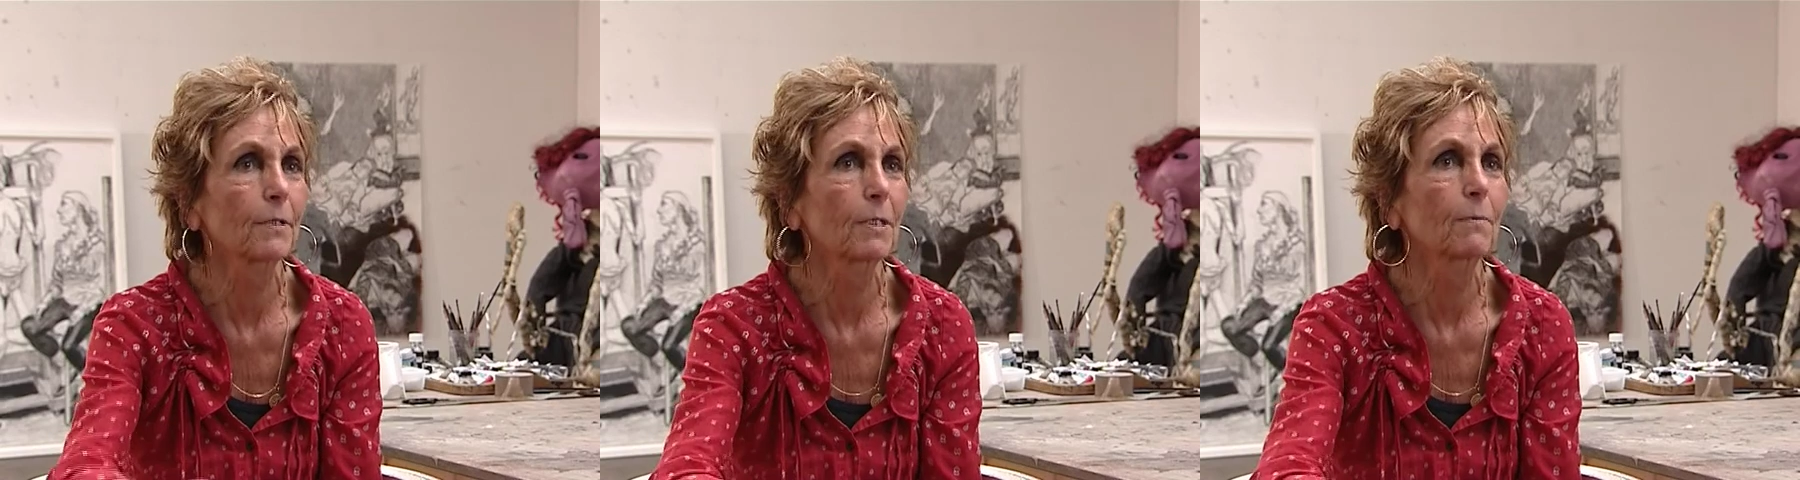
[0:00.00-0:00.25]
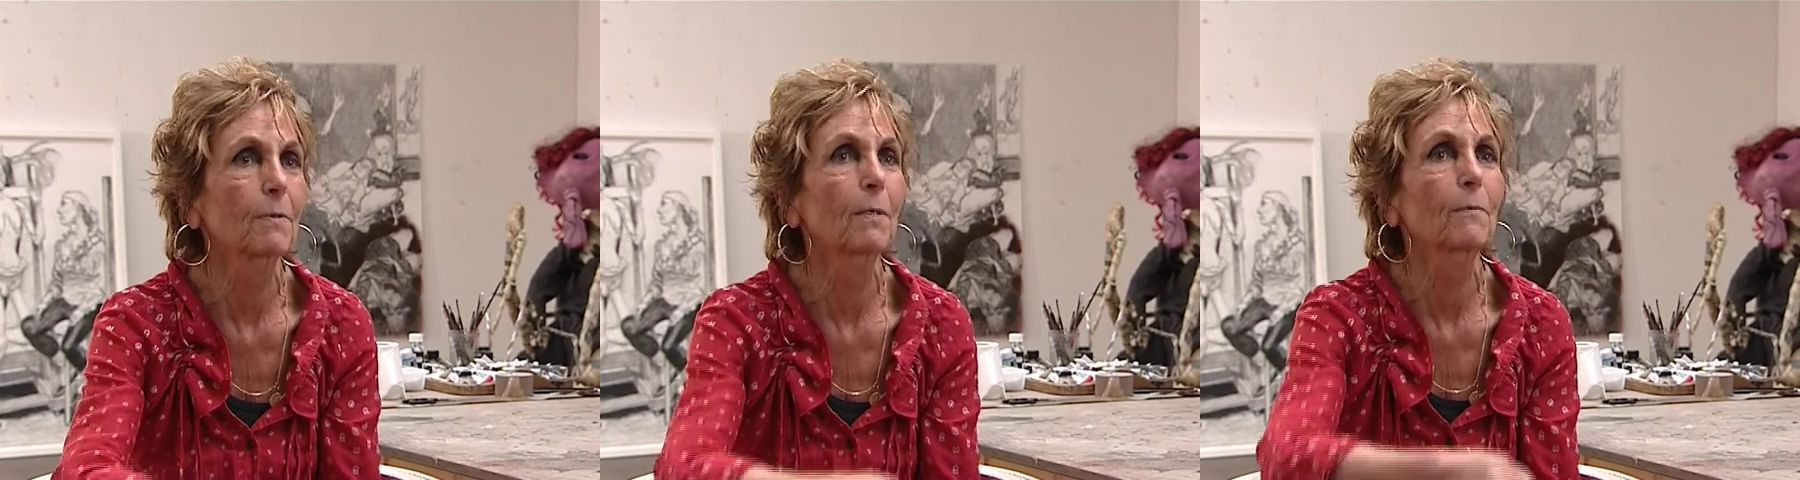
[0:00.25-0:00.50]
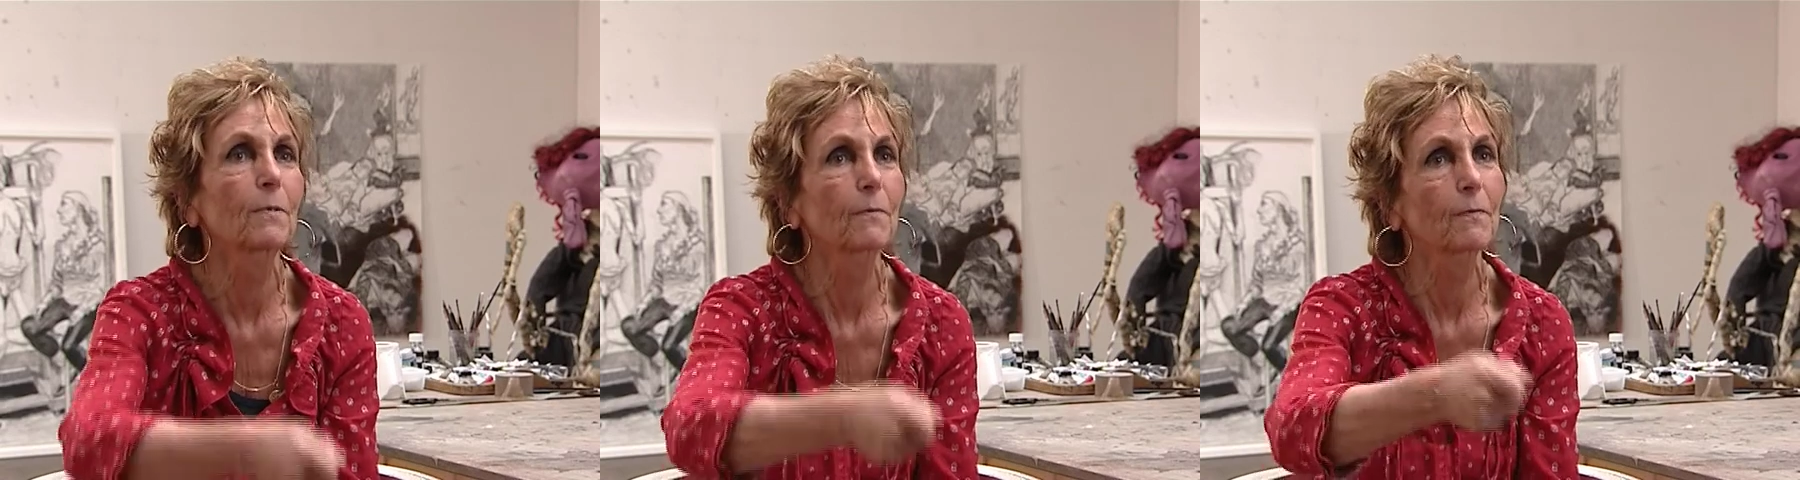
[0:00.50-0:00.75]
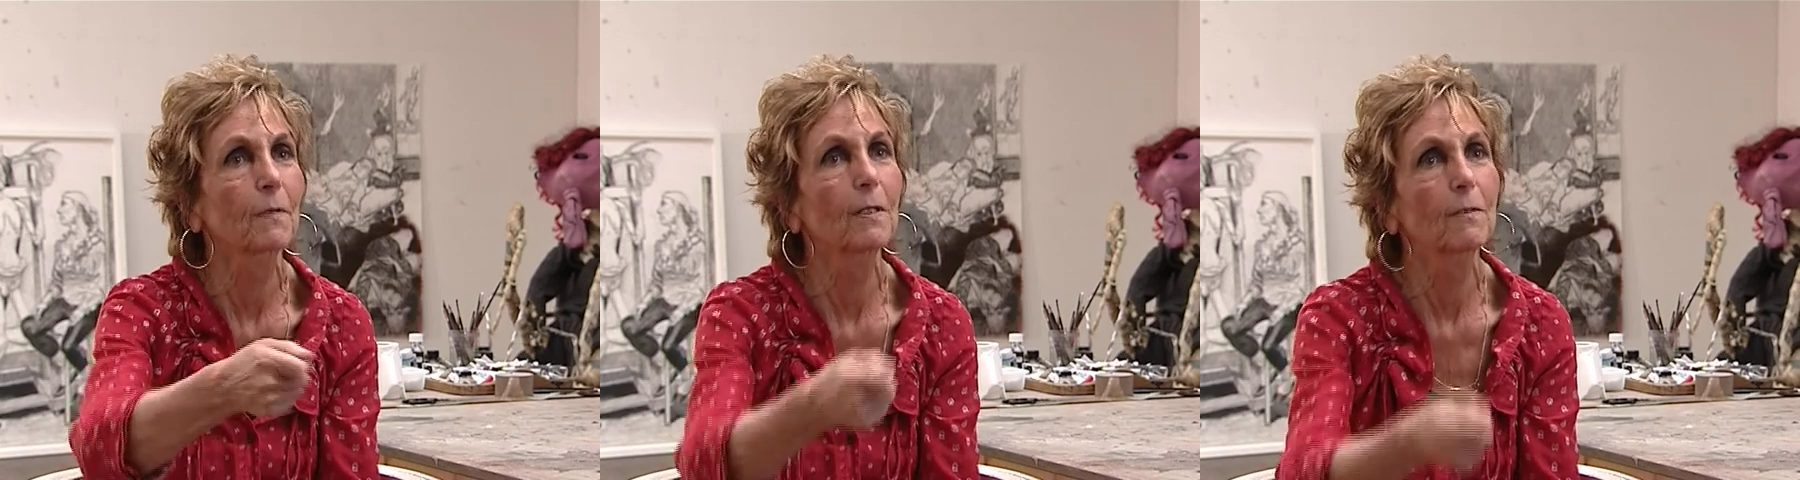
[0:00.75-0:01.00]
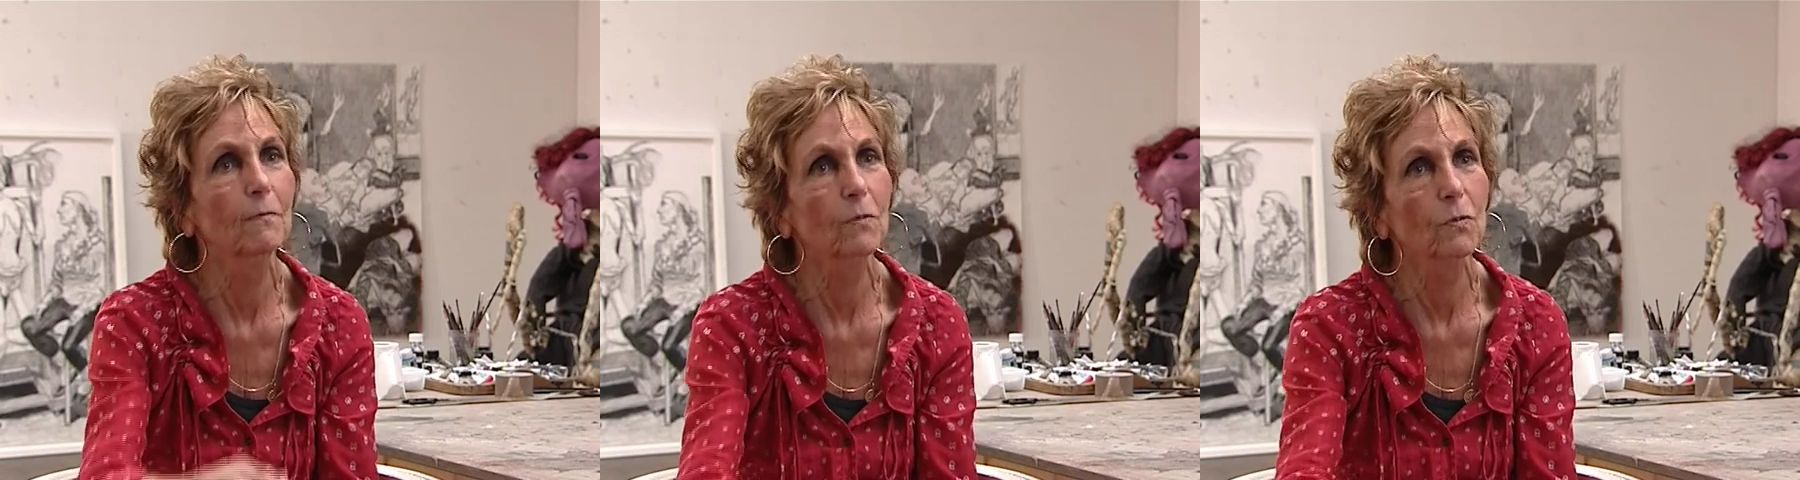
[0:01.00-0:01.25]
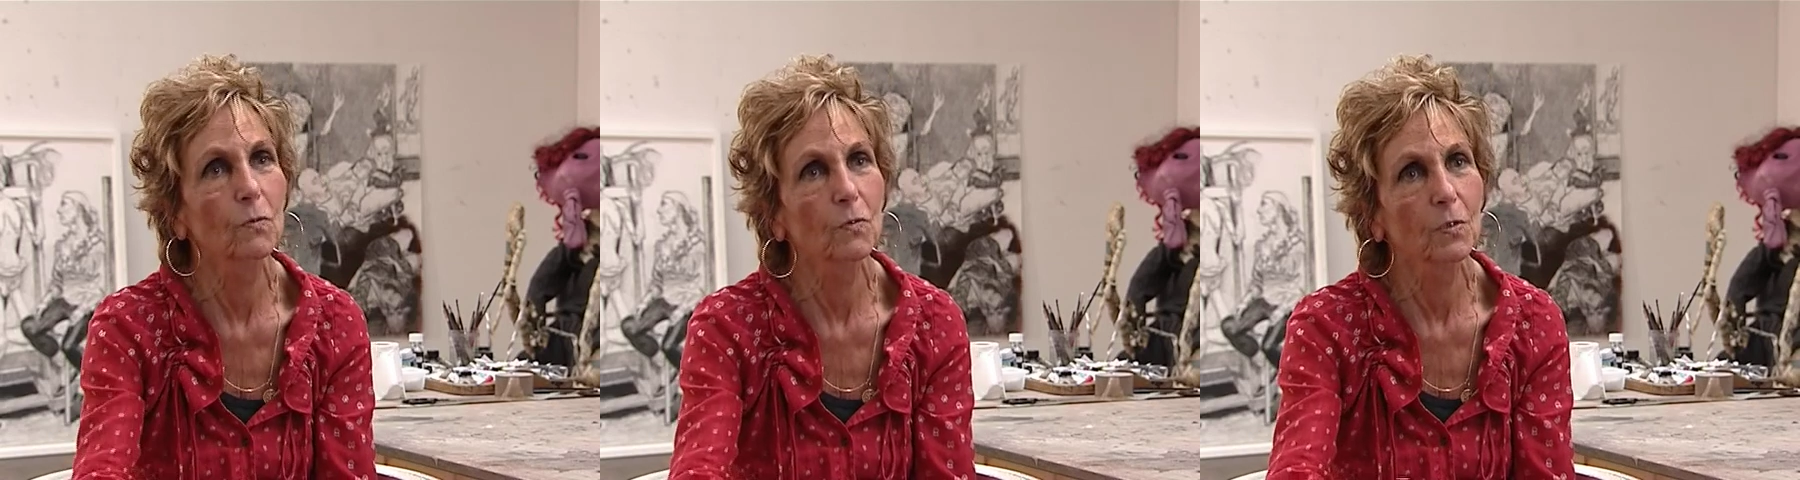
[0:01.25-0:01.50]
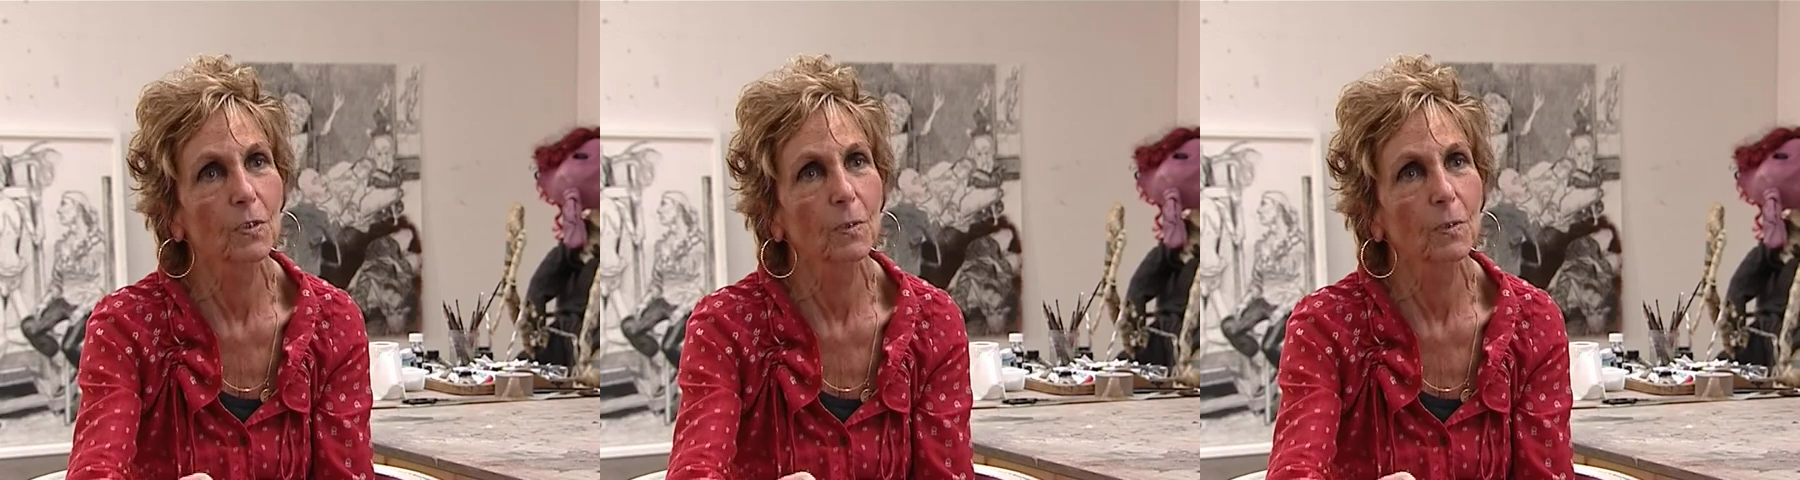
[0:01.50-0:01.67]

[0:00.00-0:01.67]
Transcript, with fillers: He, there was a friend of Susan